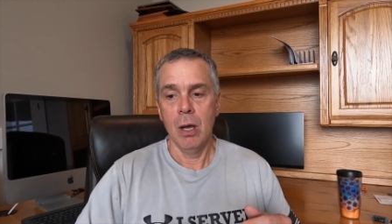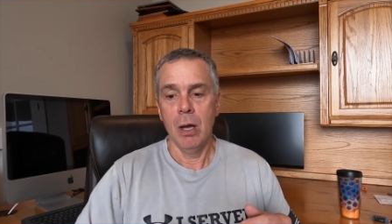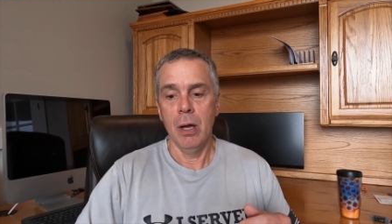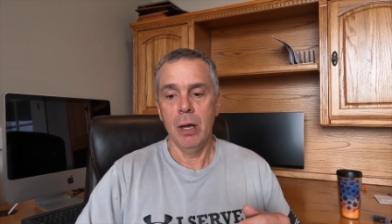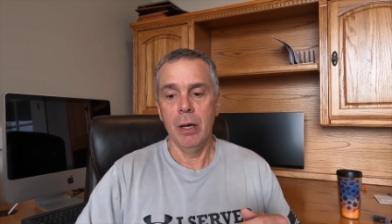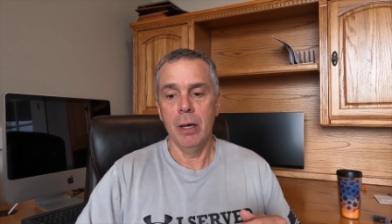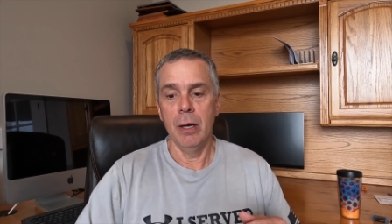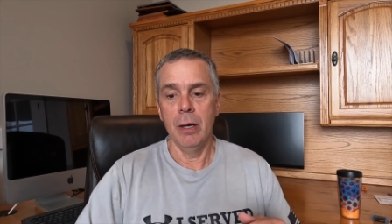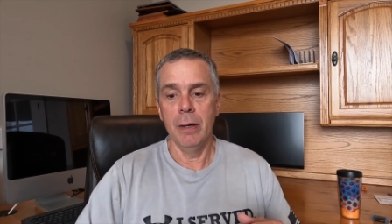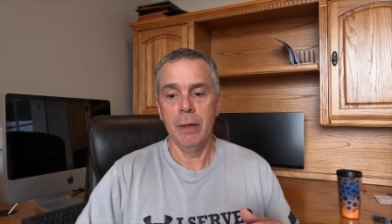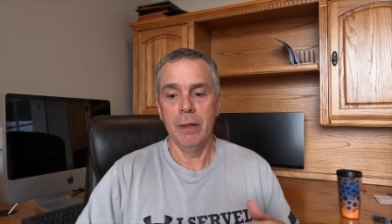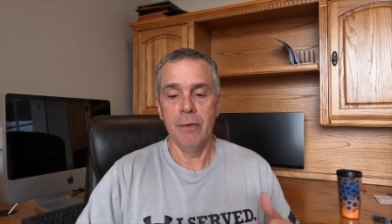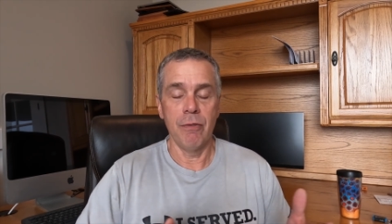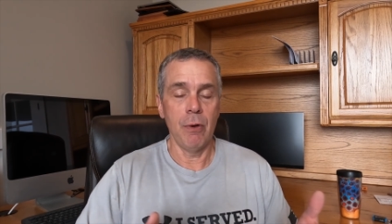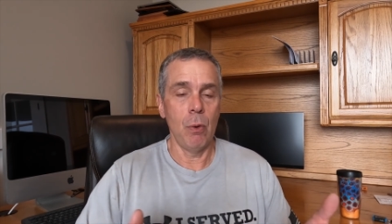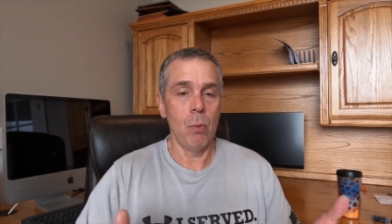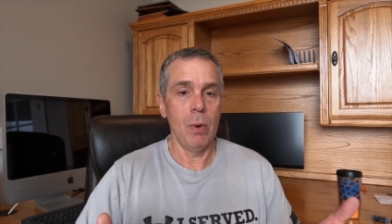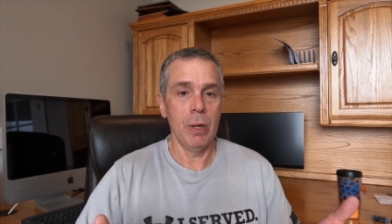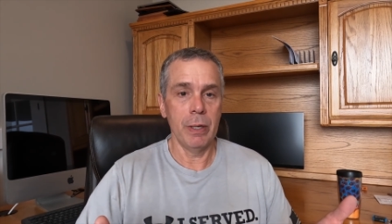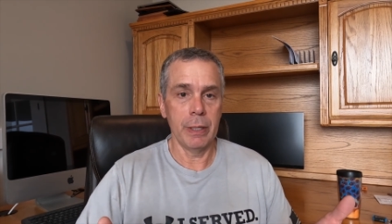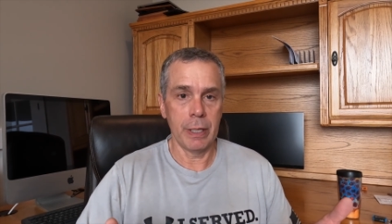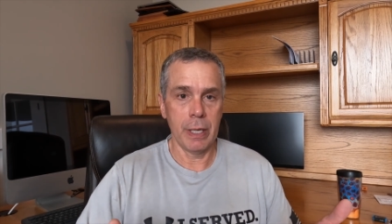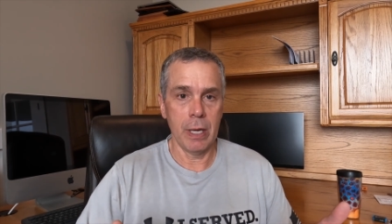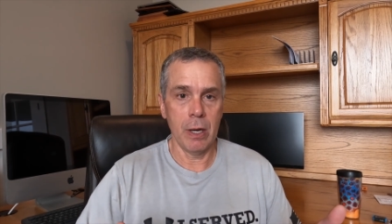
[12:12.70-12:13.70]
uh, if I
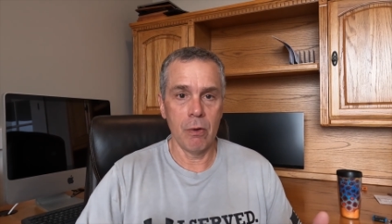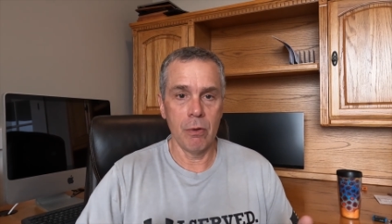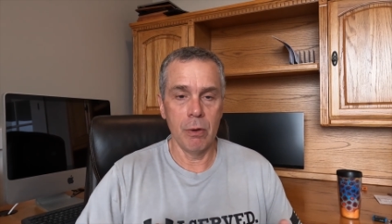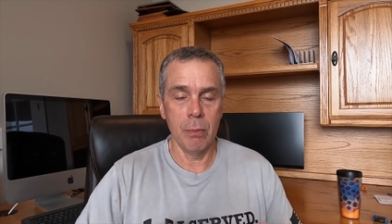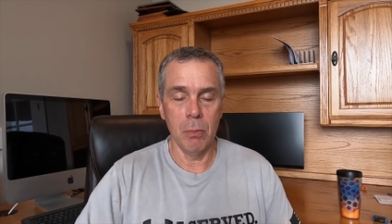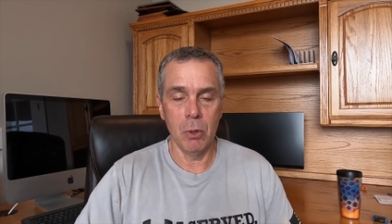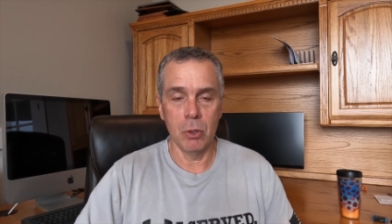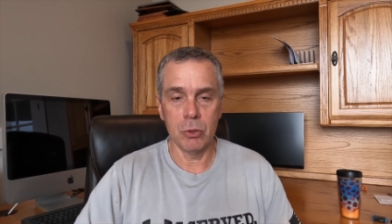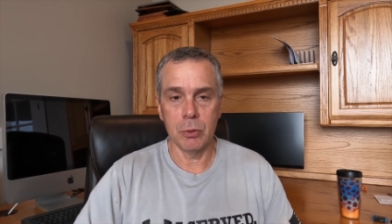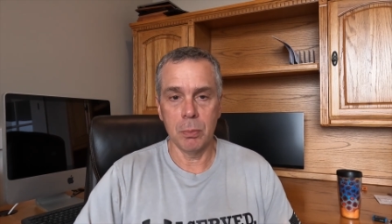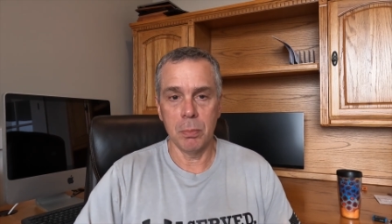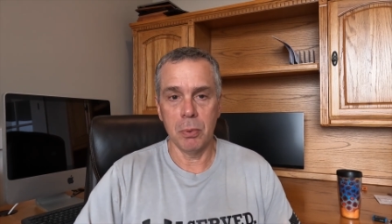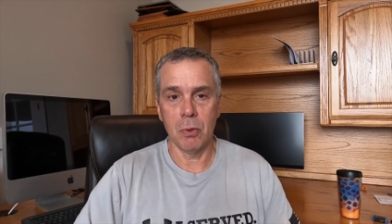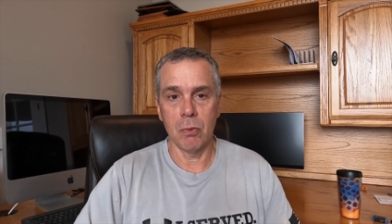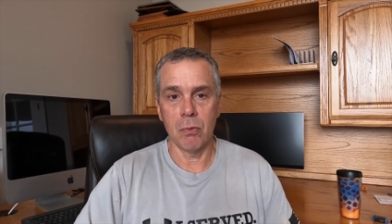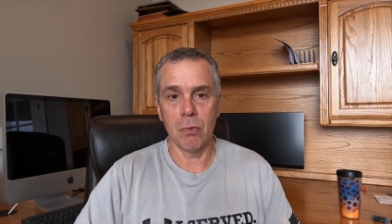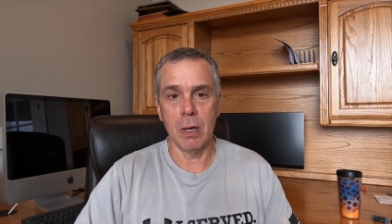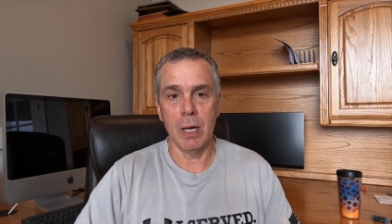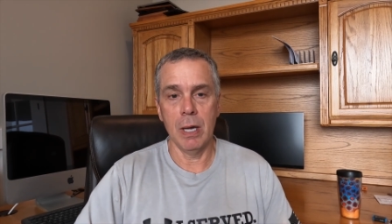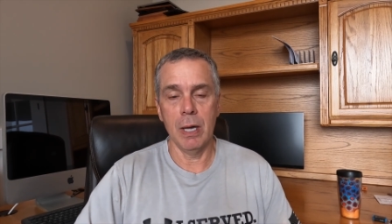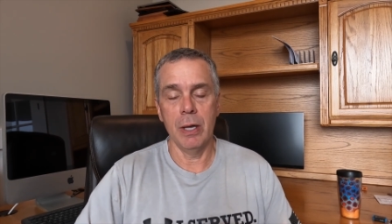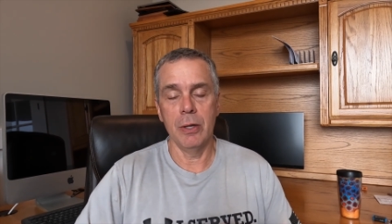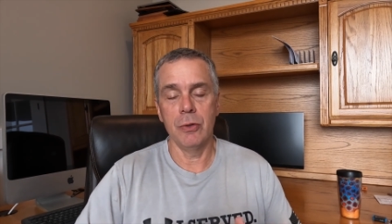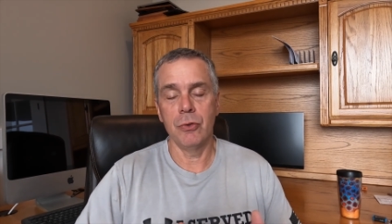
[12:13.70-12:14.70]
want to carry multiple
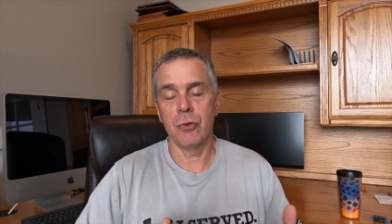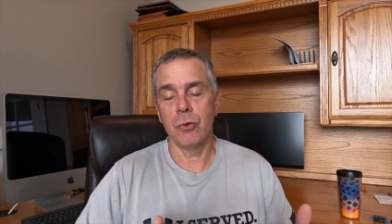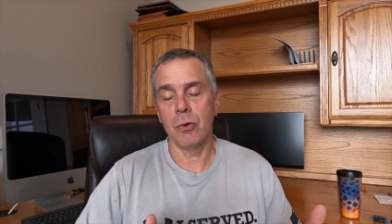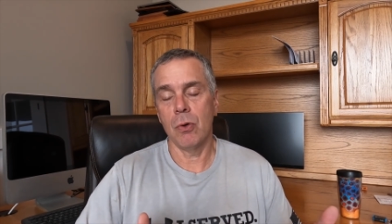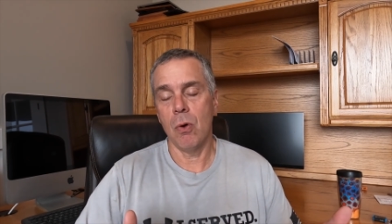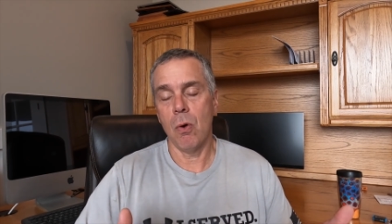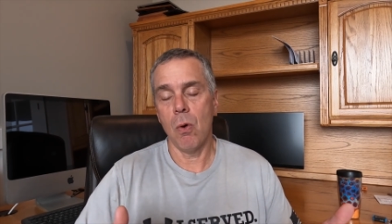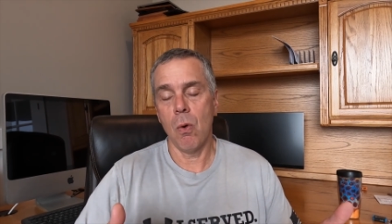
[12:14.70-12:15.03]
rods,